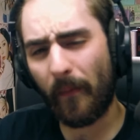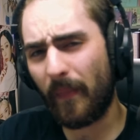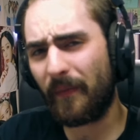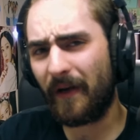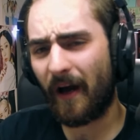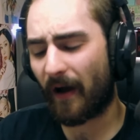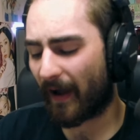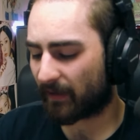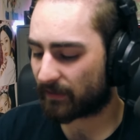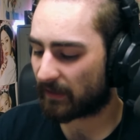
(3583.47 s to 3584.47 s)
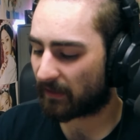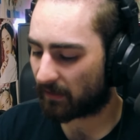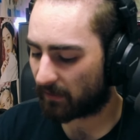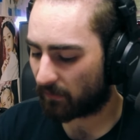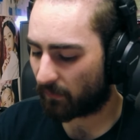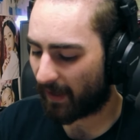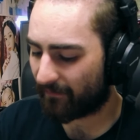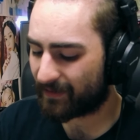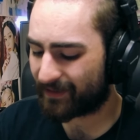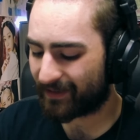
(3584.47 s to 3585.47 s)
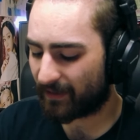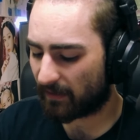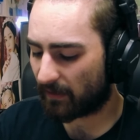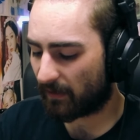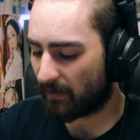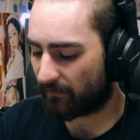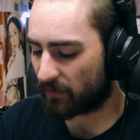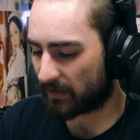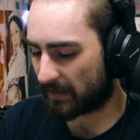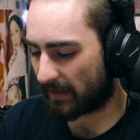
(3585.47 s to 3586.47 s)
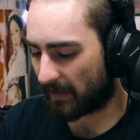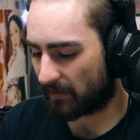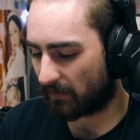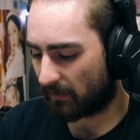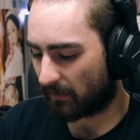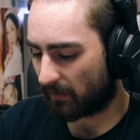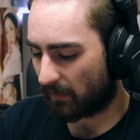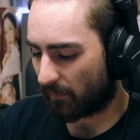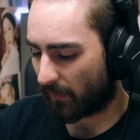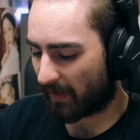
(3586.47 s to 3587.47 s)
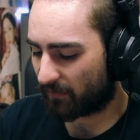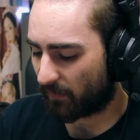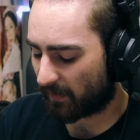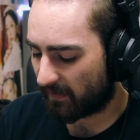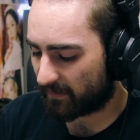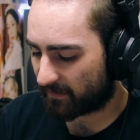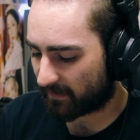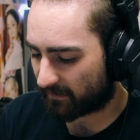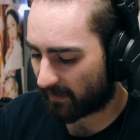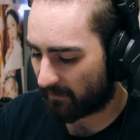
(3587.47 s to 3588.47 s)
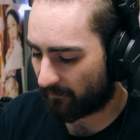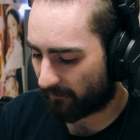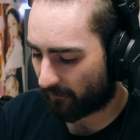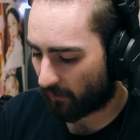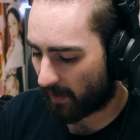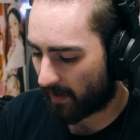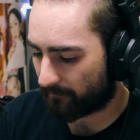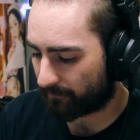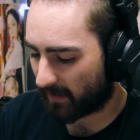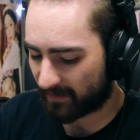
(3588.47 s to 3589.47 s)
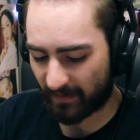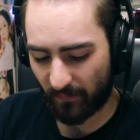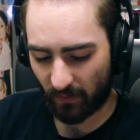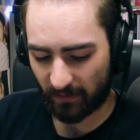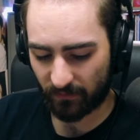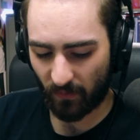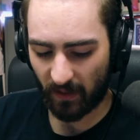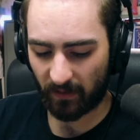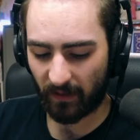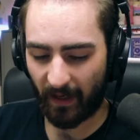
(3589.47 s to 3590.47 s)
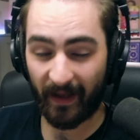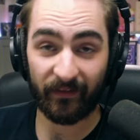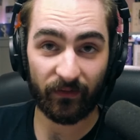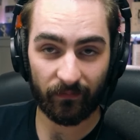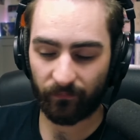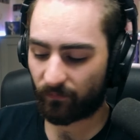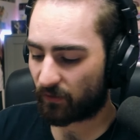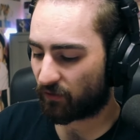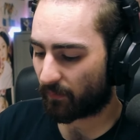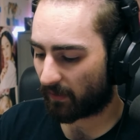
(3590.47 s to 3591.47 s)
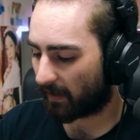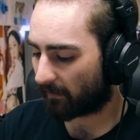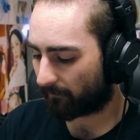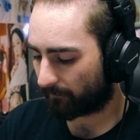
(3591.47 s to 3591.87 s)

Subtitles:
Well, maybe not actually. We haven't seen Levolution yet, but I do believe it's the same for Assemble as well as AAA.